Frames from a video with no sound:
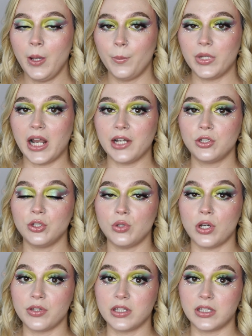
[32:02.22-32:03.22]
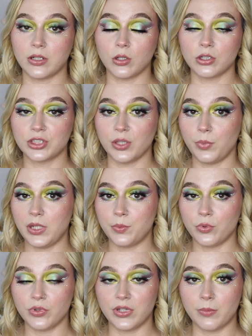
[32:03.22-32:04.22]
but I do know that there are some
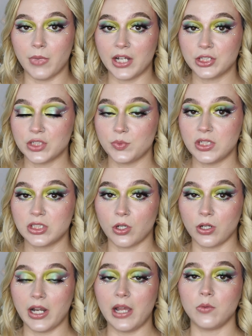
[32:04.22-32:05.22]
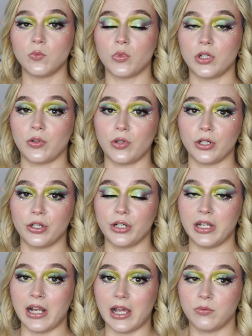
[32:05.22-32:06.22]
people that might just be starting out and want to learn,
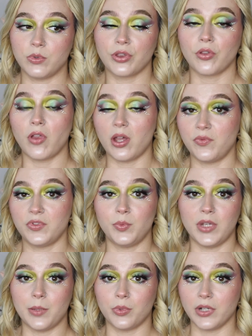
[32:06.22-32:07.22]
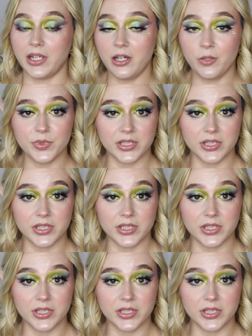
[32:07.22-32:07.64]
and I would love to be able to help.